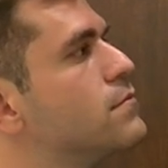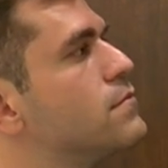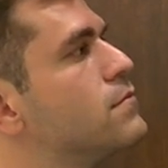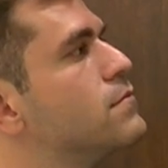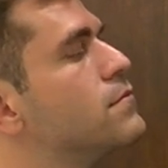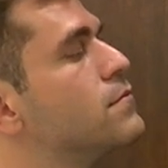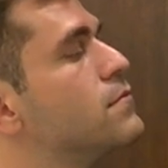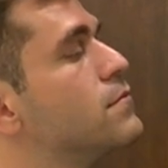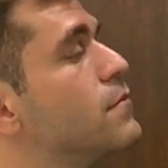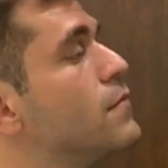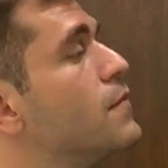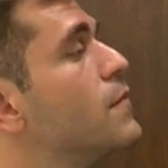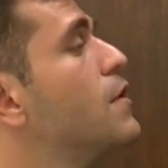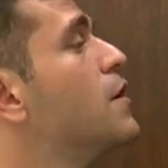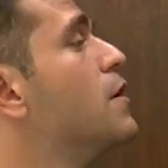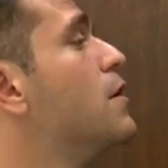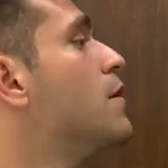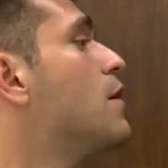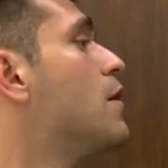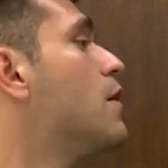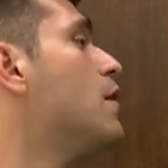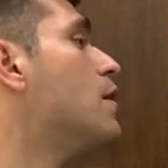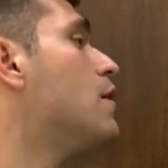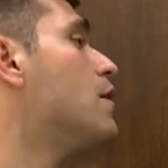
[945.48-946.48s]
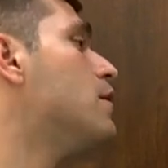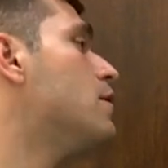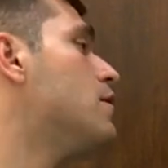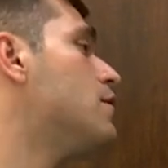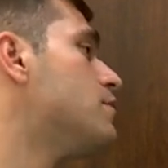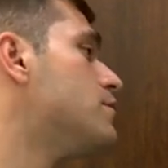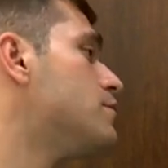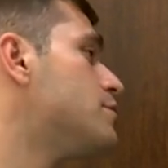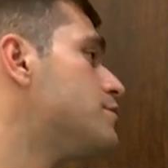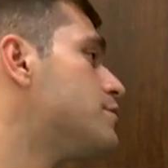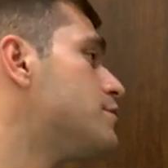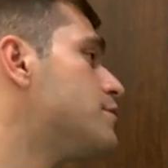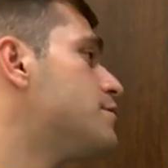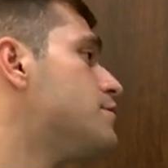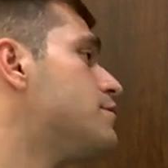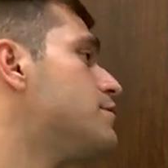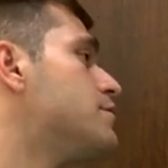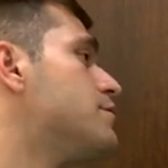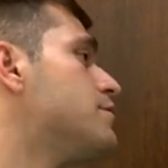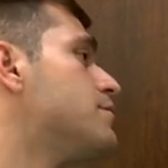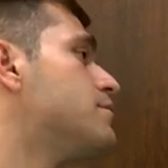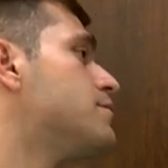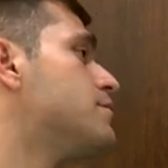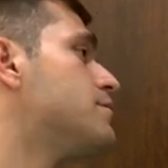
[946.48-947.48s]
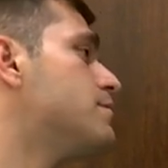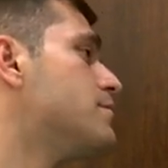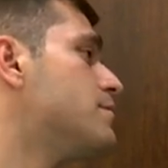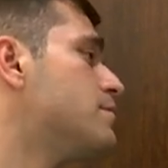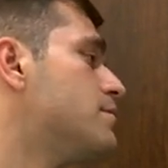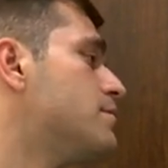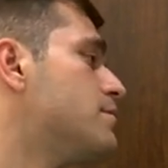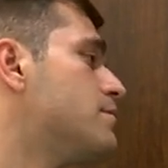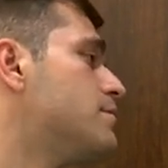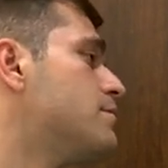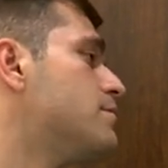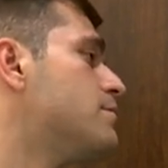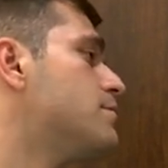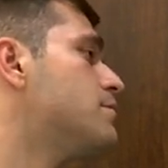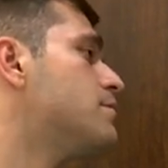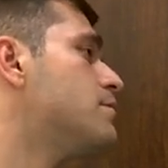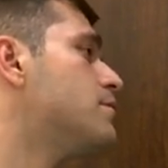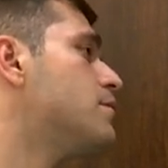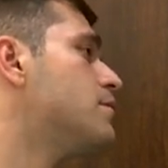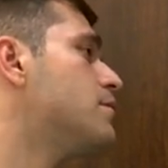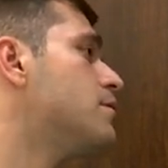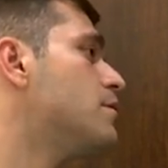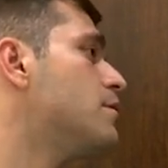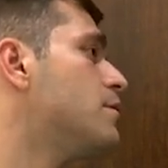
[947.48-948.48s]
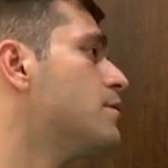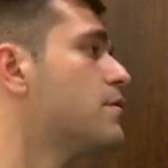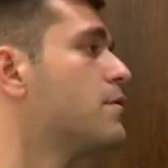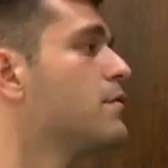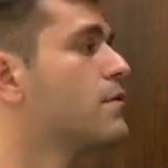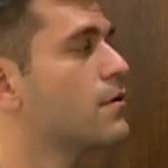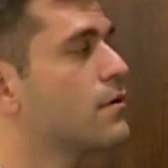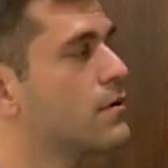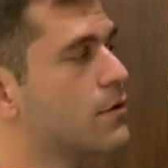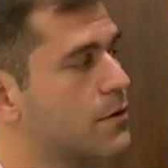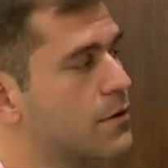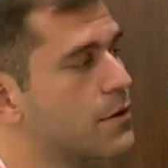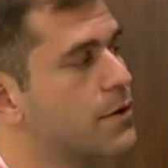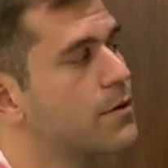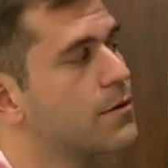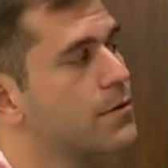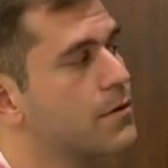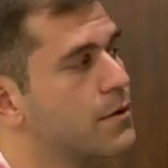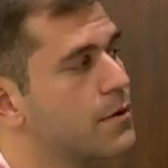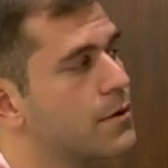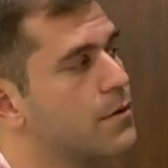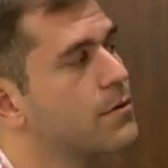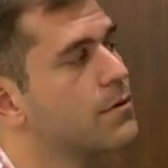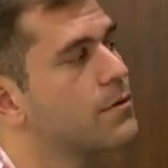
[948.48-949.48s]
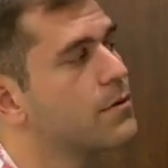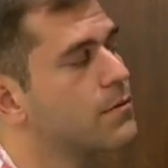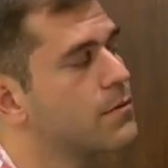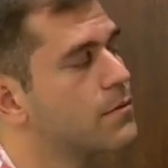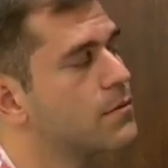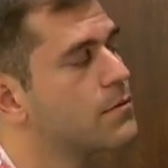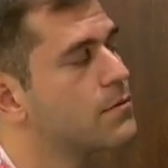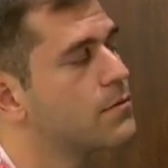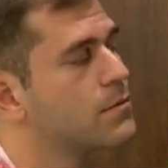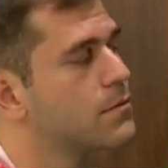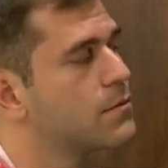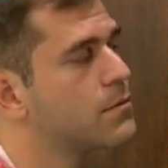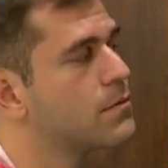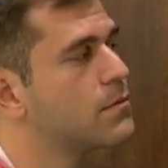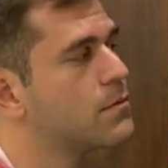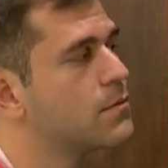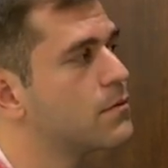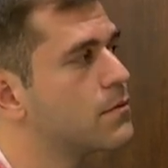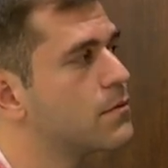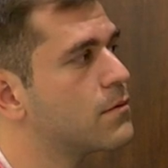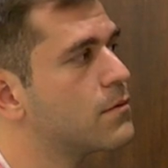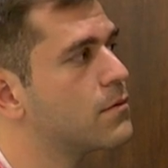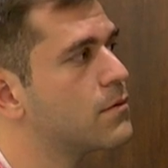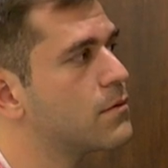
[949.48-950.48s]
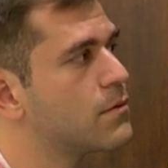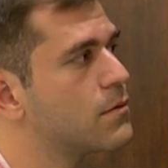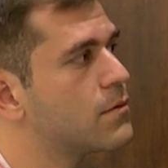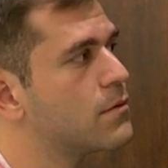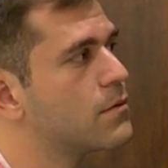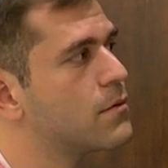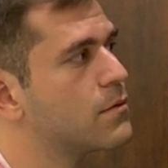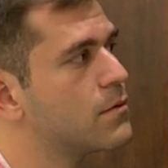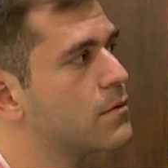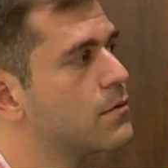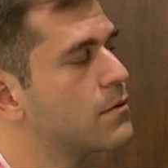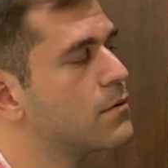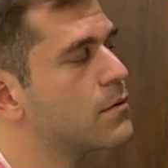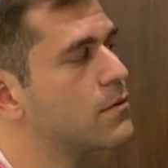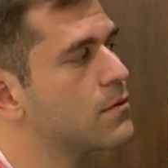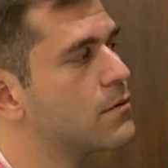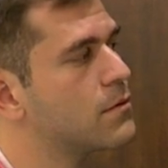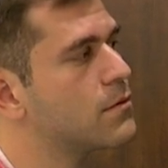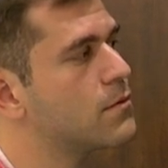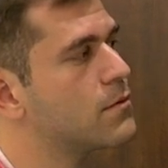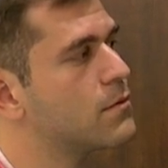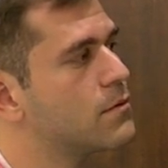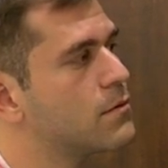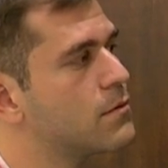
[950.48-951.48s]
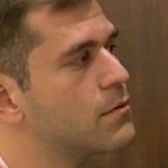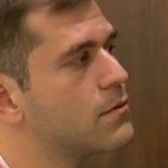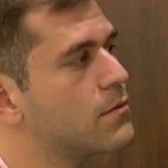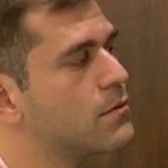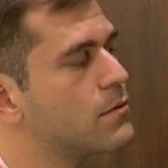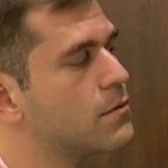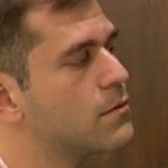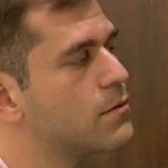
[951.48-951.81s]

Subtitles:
The person shown says nothing.